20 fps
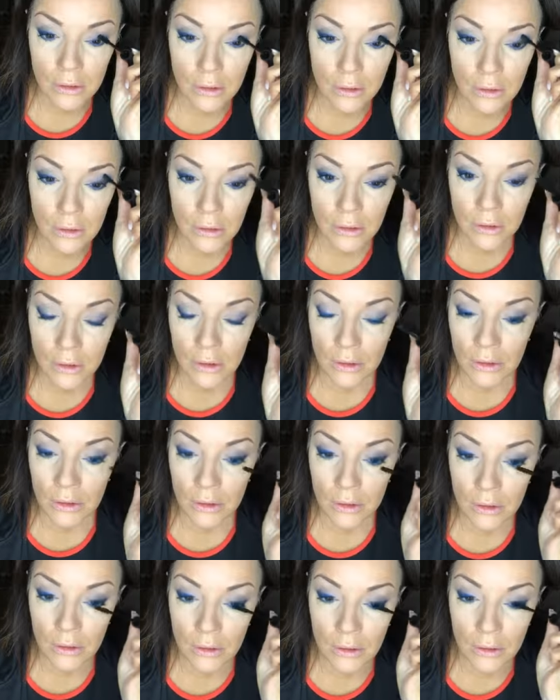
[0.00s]

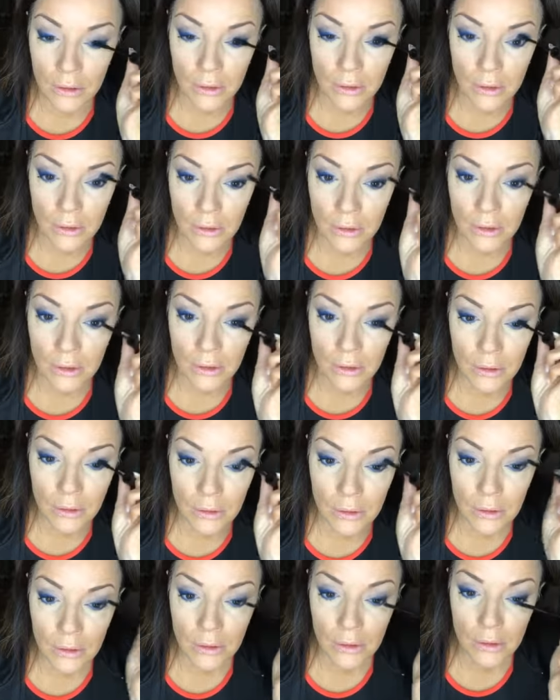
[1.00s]

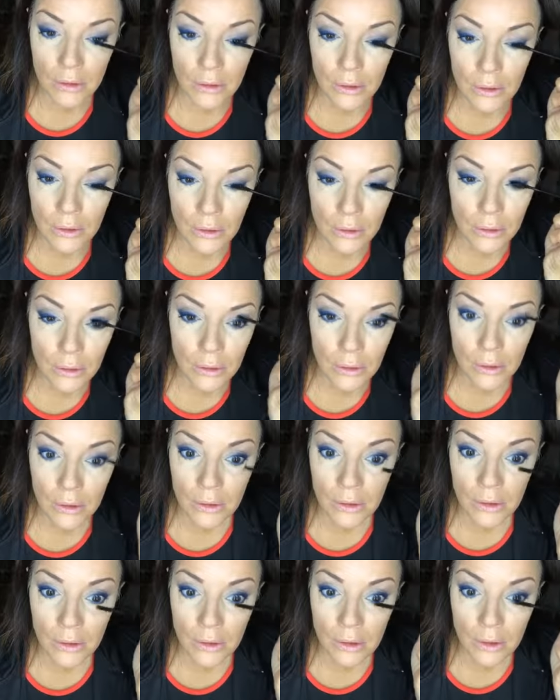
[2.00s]

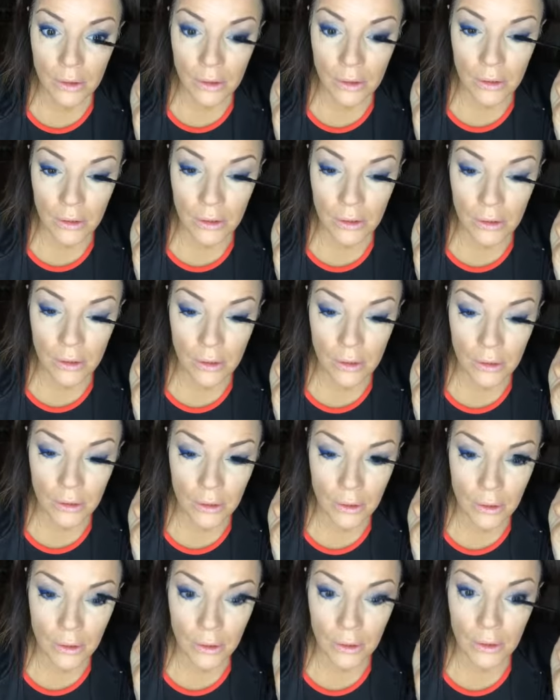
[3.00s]

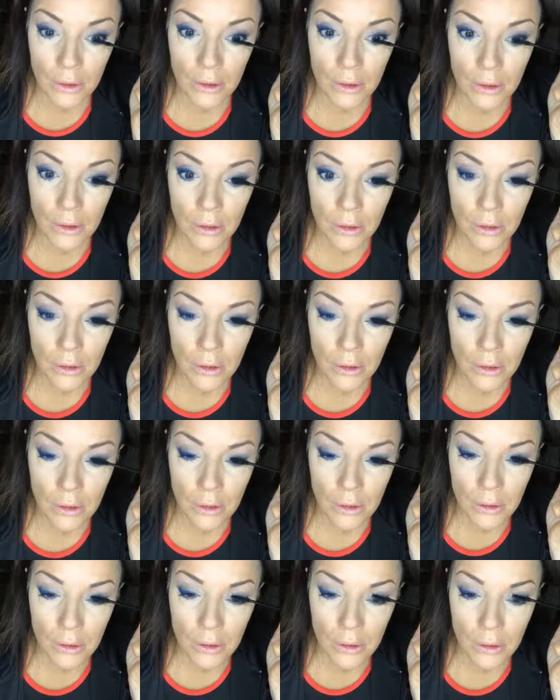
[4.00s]
Nothing is said.